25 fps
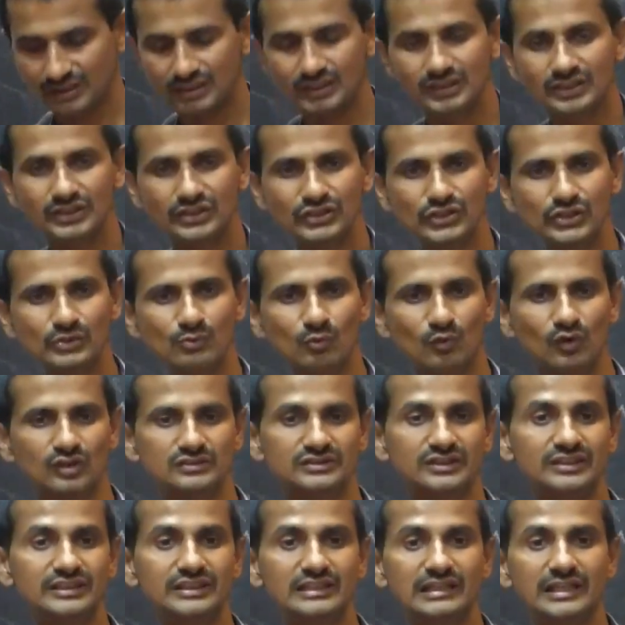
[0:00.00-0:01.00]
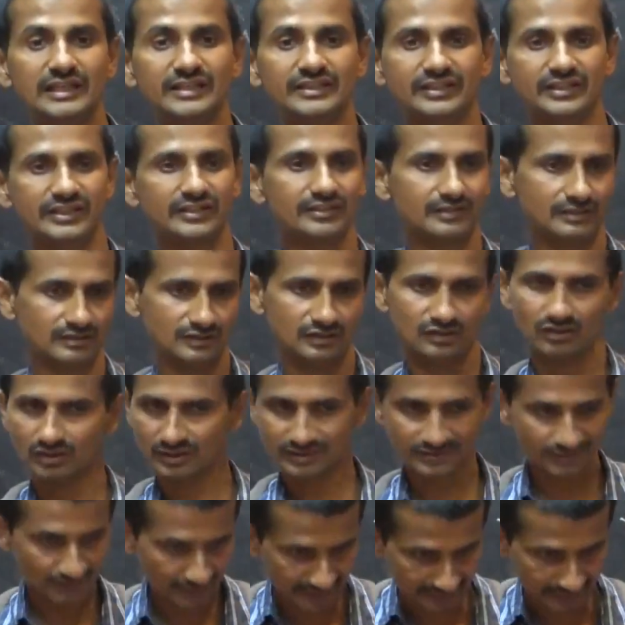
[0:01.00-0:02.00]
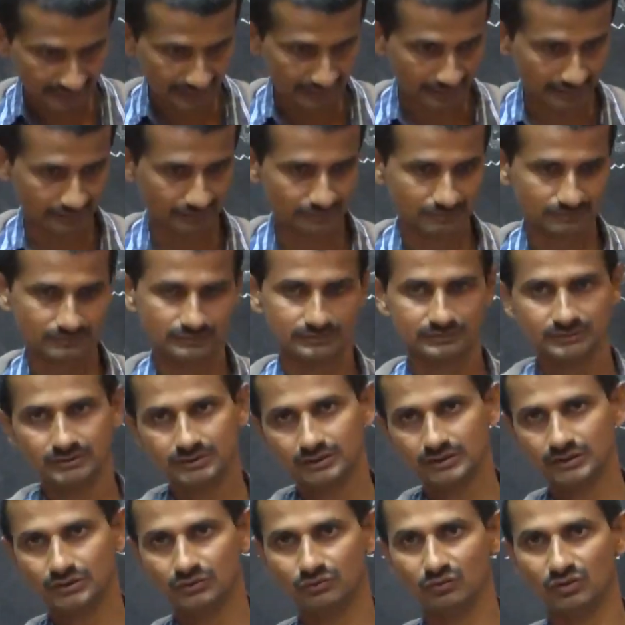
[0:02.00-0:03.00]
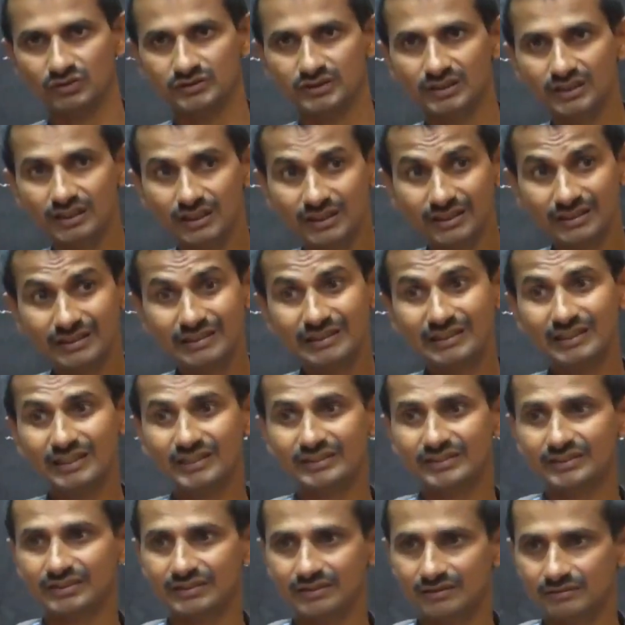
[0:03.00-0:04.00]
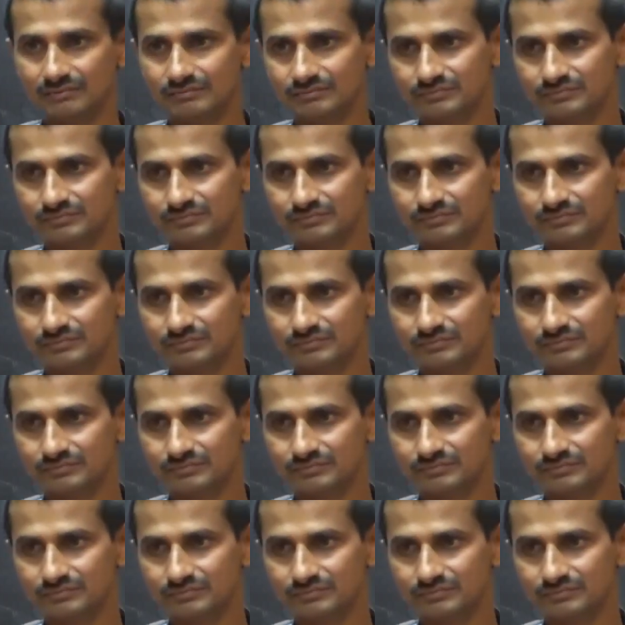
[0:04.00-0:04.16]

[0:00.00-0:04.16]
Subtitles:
he was elected, not selected. He was elected.